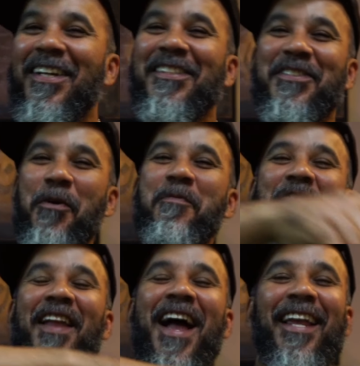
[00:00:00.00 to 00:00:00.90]

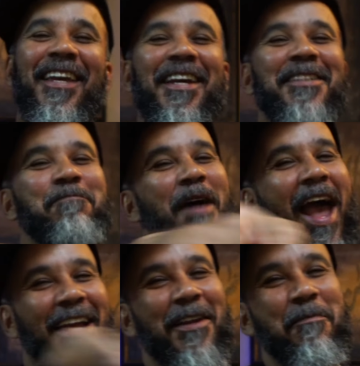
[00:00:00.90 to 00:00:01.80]
SuperFly Kickz
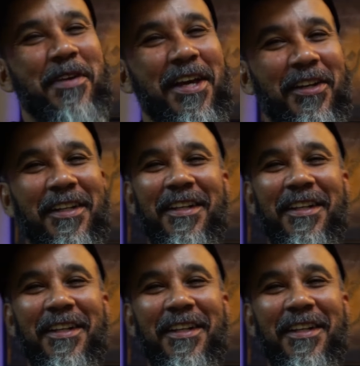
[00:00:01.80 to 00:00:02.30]
back in the building.